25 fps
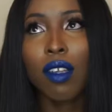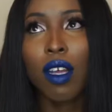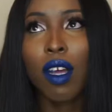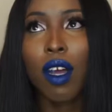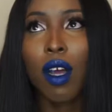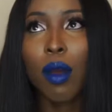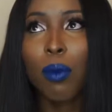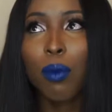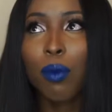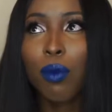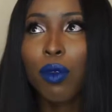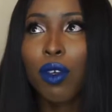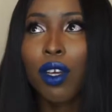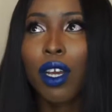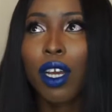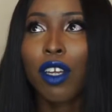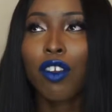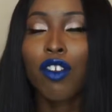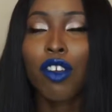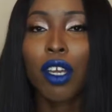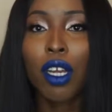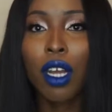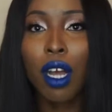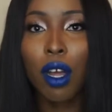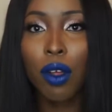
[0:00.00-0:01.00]
um, you
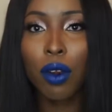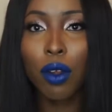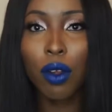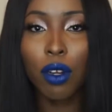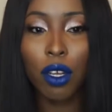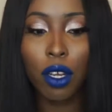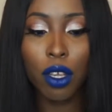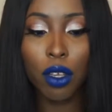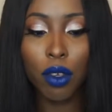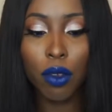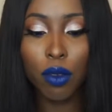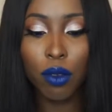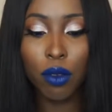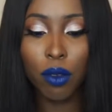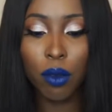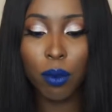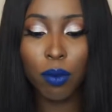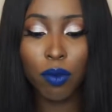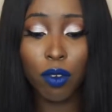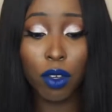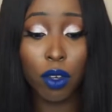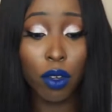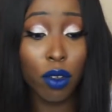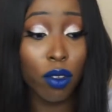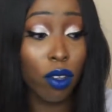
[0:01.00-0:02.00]
can check out other
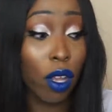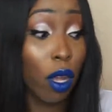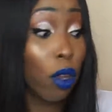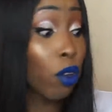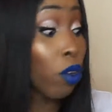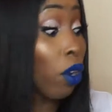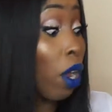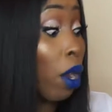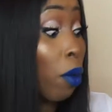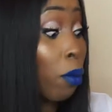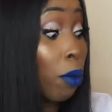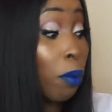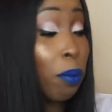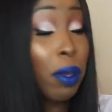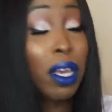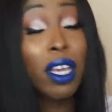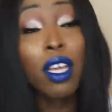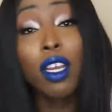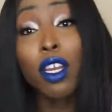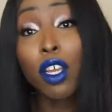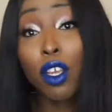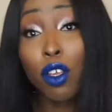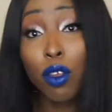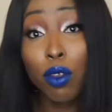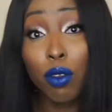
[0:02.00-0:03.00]
youtube videos although i'll be
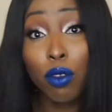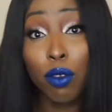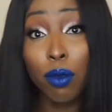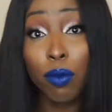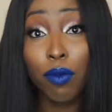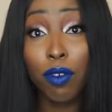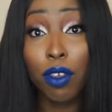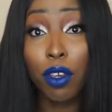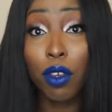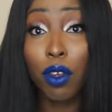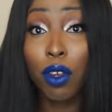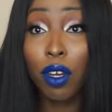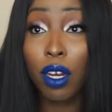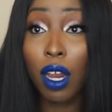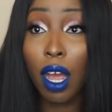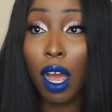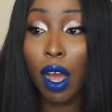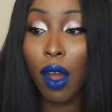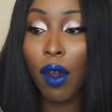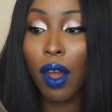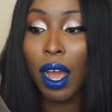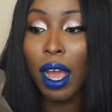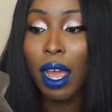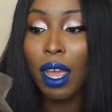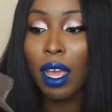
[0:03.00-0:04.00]
making a youtube video on
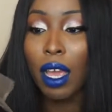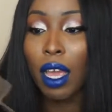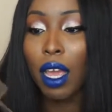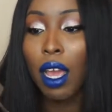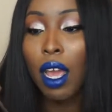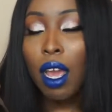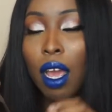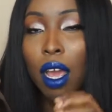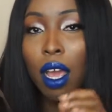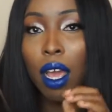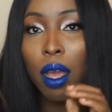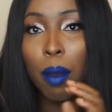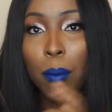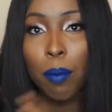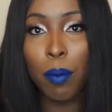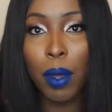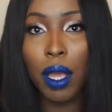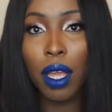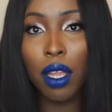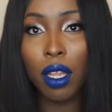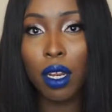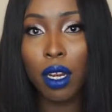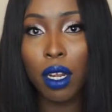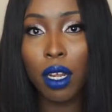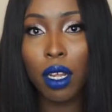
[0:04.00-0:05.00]
how i
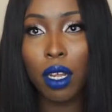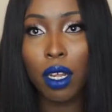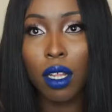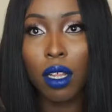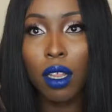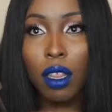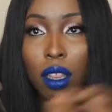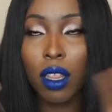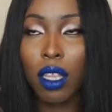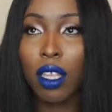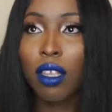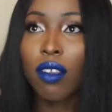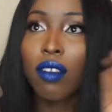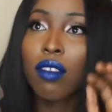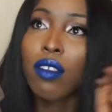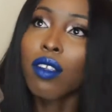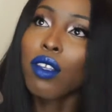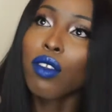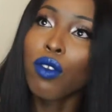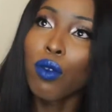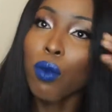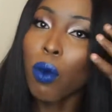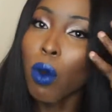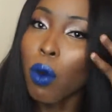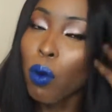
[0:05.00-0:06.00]
made this
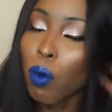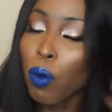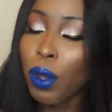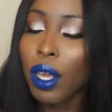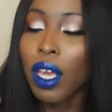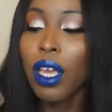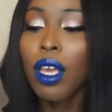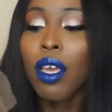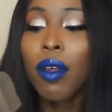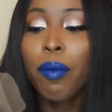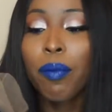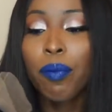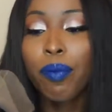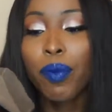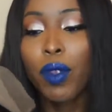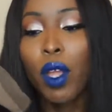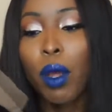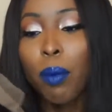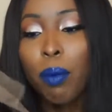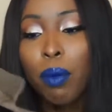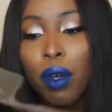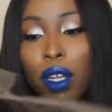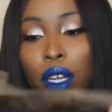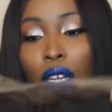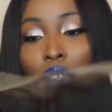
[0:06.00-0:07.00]
into a wig
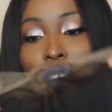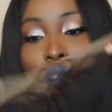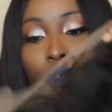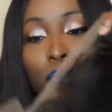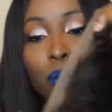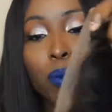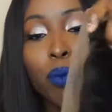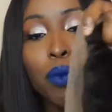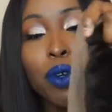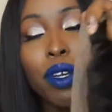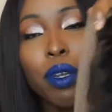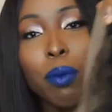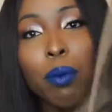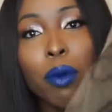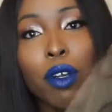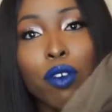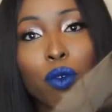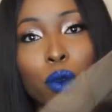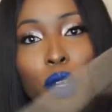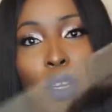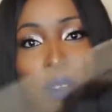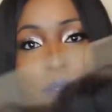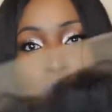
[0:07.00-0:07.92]
but this is pretty much what